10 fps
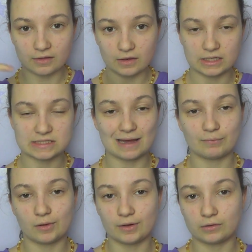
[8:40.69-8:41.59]
The link's
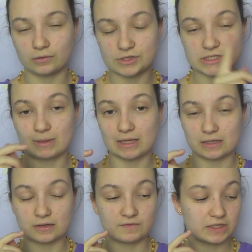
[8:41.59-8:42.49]
down below, and it'll also be at the
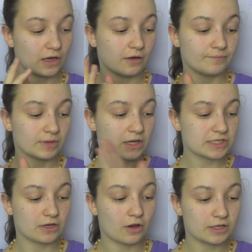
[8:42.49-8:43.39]
end of the video,
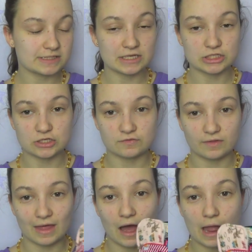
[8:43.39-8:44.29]
so stay tuned for
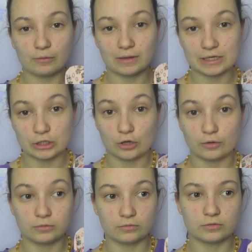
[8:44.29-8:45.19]
that. I will let you
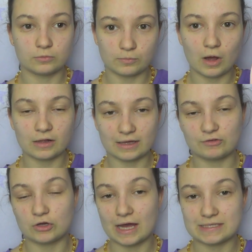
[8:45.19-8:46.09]
know, I'll give
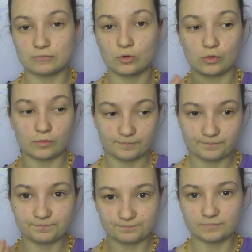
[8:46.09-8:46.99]
you guys more
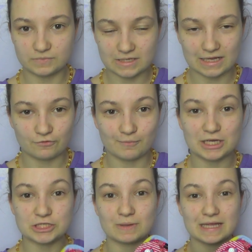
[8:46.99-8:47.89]

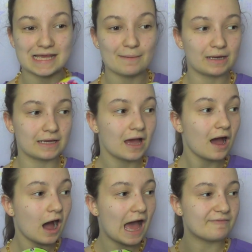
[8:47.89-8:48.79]
information when that's happening.
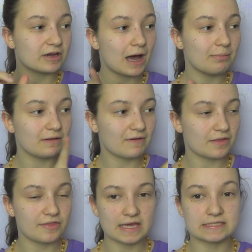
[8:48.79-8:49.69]
I have a couple of
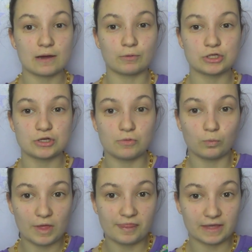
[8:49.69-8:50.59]
other things I want to do
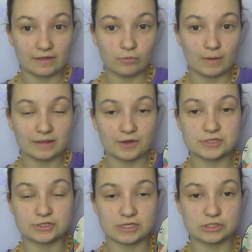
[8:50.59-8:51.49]
with the giveaway though,
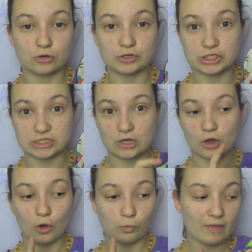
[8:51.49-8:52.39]
so it's not just
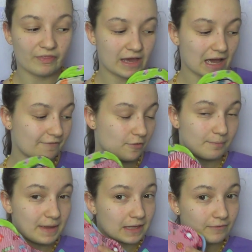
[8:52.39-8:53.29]
one thing. I have a
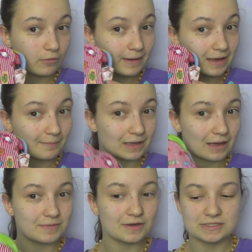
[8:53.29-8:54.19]
big giveaway coming
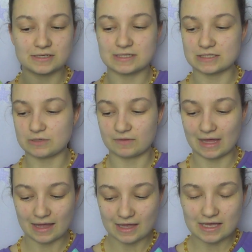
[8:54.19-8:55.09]
up though, so stay tuned for
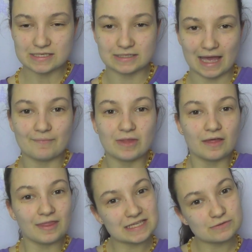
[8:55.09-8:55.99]
that. So yeah,
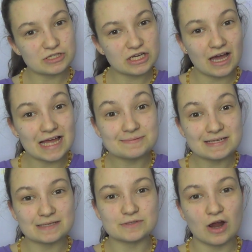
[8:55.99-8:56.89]
thanks for watching, guys.
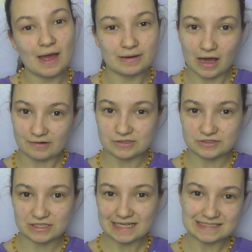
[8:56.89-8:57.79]
Please subscribe, and I will talk
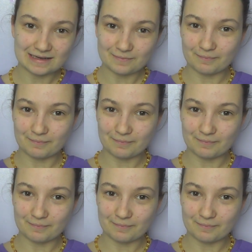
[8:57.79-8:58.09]
to you later.